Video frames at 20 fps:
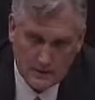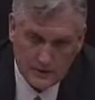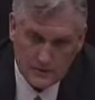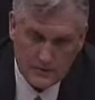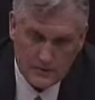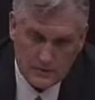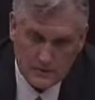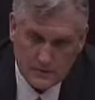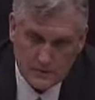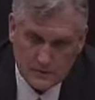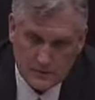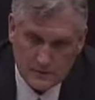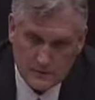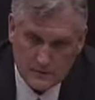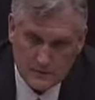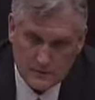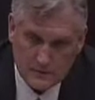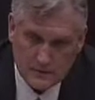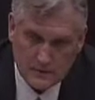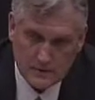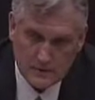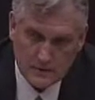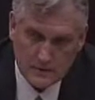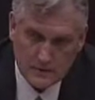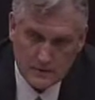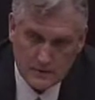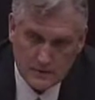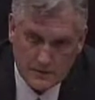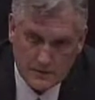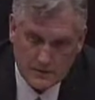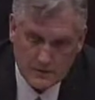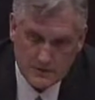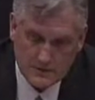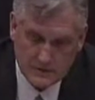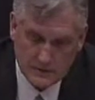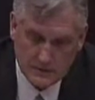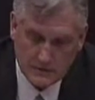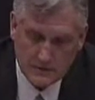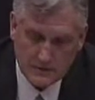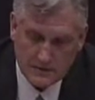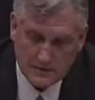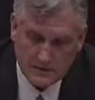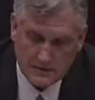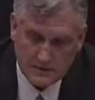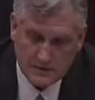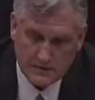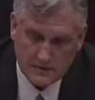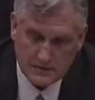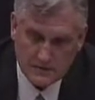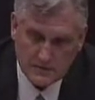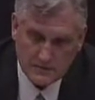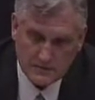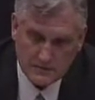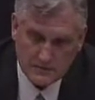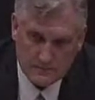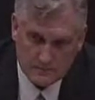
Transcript: You would typically